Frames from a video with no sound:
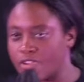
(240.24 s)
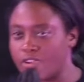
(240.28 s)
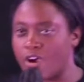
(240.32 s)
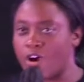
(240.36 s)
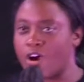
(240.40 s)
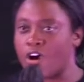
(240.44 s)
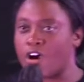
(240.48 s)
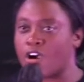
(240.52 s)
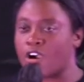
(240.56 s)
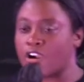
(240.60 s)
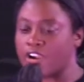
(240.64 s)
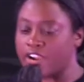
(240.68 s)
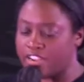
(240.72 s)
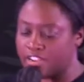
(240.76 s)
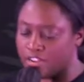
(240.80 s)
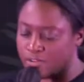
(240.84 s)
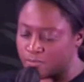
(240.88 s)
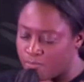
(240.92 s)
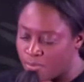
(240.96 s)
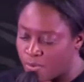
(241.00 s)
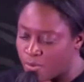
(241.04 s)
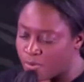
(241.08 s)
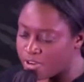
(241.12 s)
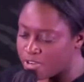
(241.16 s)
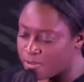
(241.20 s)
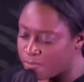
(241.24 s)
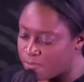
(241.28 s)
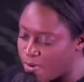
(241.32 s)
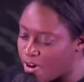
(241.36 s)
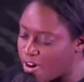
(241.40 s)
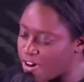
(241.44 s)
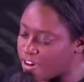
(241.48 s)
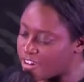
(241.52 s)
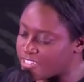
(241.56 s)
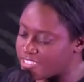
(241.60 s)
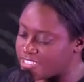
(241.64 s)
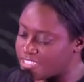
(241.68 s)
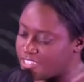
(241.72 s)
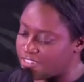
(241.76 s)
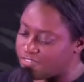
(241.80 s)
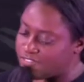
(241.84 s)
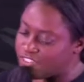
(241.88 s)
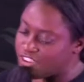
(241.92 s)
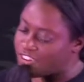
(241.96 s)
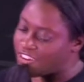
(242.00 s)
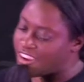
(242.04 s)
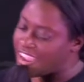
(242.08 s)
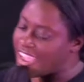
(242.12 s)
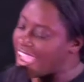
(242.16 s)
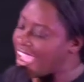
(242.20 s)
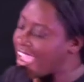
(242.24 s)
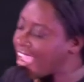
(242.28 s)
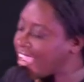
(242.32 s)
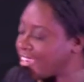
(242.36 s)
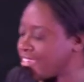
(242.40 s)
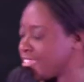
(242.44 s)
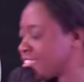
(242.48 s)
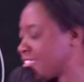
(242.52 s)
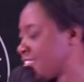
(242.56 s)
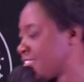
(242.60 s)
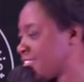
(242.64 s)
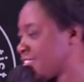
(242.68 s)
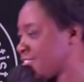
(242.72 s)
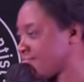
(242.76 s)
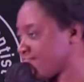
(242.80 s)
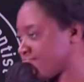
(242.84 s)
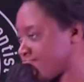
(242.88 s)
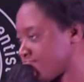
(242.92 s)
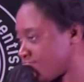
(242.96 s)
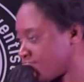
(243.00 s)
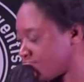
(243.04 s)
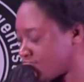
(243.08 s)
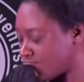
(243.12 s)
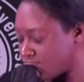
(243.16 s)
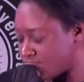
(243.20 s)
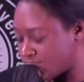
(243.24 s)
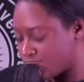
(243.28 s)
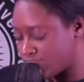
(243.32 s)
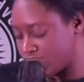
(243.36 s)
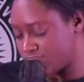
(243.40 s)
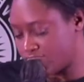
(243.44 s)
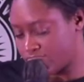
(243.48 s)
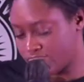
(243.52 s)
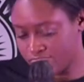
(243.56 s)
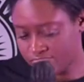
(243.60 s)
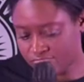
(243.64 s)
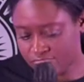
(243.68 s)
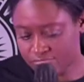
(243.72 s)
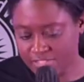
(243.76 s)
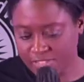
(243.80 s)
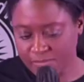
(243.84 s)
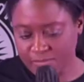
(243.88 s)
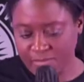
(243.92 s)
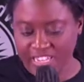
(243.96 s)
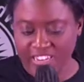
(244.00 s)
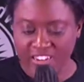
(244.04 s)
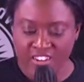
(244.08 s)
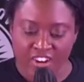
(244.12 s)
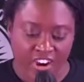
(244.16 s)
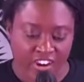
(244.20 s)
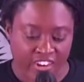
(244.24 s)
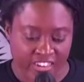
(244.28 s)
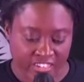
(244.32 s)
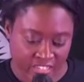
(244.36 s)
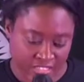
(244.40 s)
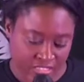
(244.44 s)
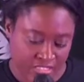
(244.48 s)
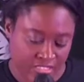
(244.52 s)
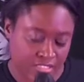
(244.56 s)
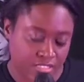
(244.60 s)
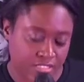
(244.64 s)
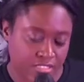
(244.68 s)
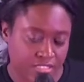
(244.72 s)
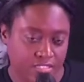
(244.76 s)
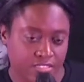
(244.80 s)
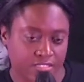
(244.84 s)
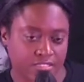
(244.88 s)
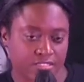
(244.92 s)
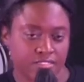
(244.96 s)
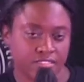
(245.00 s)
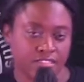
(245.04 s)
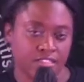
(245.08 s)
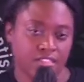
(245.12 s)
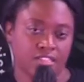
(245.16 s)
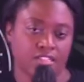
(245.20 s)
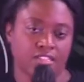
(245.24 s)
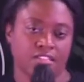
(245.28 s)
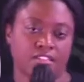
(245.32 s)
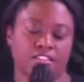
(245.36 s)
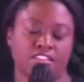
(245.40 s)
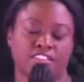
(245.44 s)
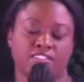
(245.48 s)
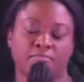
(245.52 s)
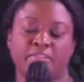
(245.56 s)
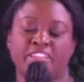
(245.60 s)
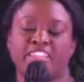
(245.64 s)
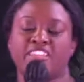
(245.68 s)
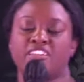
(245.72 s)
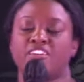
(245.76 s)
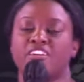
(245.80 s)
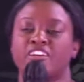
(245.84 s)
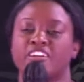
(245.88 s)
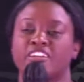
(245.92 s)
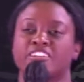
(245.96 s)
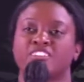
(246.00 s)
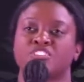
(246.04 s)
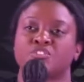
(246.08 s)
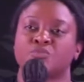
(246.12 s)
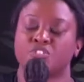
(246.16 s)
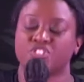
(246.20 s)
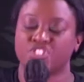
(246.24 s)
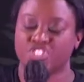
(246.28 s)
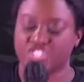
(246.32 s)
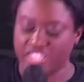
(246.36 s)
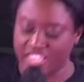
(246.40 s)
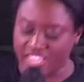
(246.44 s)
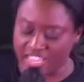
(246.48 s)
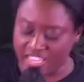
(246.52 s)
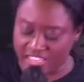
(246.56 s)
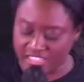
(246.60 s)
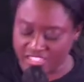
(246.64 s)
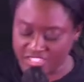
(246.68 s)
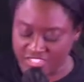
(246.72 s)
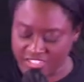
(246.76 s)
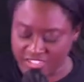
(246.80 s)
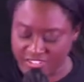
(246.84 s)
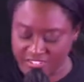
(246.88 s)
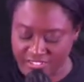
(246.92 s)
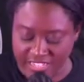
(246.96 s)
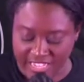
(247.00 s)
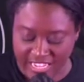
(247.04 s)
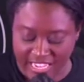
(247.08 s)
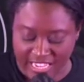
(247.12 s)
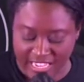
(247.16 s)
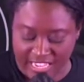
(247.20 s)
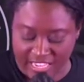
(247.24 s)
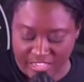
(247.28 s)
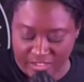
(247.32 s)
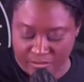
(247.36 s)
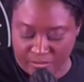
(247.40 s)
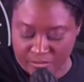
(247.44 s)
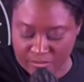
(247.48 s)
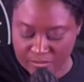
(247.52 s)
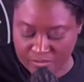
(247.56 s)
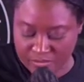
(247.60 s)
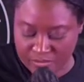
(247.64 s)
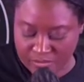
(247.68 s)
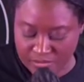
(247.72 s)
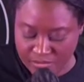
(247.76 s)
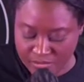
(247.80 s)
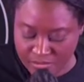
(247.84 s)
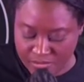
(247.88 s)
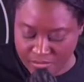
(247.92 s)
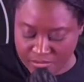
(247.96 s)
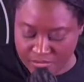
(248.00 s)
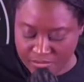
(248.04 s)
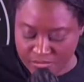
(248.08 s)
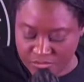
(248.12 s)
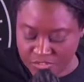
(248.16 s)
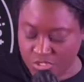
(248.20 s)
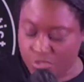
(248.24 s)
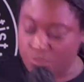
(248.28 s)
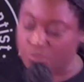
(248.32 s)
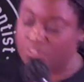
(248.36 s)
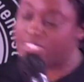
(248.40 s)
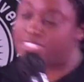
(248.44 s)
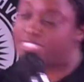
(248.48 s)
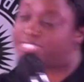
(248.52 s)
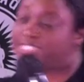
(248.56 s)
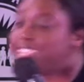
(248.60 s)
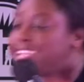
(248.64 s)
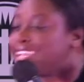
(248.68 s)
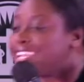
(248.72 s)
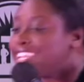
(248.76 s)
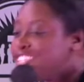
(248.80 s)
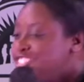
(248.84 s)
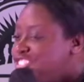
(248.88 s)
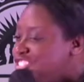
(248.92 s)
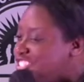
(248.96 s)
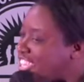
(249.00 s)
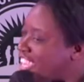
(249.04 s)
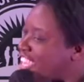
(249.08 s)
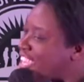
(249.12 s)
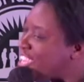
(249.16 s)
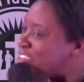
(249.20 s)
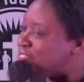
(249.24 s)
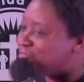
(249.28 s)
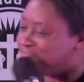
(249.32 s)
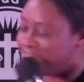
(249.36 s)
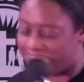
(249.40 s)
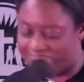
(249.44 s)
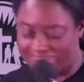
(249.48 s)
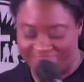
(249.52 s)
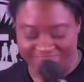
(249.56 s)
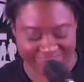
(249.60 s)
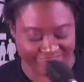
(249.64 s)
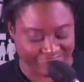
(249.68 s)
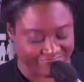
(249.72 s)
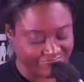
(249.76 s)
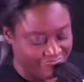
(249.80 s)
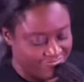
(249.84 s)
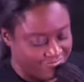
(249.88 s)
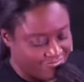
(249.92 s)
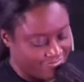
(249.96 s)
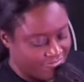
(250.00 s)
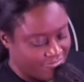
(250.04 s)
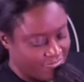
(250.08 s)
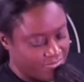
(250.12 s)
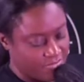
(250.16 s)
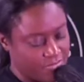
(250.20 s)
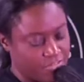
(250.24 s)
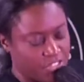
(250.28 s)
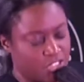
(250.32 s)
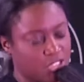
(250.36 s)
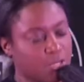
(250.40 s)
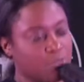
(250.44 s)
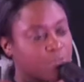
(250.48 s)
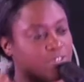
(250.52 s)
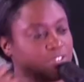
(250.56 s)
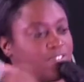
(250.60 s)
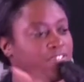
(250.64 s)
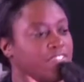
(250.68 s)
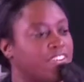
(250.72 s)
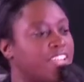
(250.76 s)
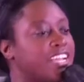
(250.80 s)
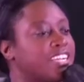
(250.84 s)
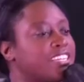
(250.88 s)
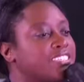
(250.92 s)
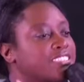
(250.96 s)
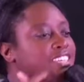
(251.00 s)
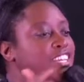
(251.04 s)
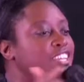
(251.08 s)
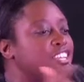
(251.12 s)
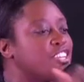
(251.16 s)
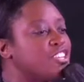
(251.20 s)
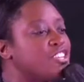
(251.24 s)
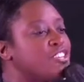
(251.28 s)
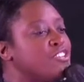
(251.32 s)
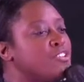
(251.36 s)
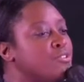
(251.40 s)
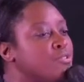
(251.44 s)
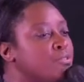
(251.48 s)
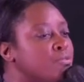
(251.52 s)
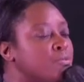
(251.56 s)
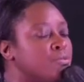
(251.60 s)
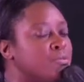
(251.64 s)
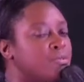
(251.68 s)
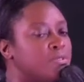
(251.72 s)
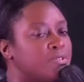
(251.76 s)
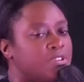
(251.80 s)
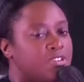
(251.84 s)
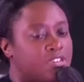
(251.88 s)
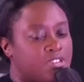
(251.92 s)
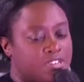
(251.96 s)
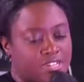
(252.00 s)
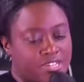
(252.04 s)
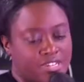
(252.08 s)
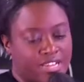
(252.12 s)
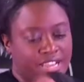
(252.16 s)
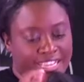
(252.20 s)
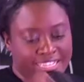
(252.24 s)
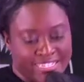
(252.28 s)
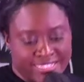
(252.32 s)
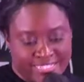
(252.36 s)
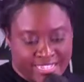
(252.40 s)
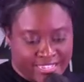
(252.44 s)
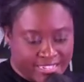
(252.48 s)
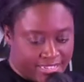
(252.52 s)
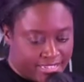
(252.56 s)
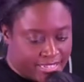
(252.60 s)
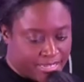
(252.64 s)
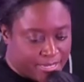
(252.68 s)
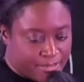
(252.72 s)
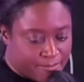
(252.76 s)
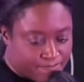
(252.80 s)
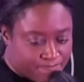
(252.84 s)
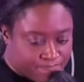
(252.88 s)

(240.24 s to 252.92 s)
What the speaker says: are an important part of your act. And many artists will change their name to a stage name to reflect a new identity.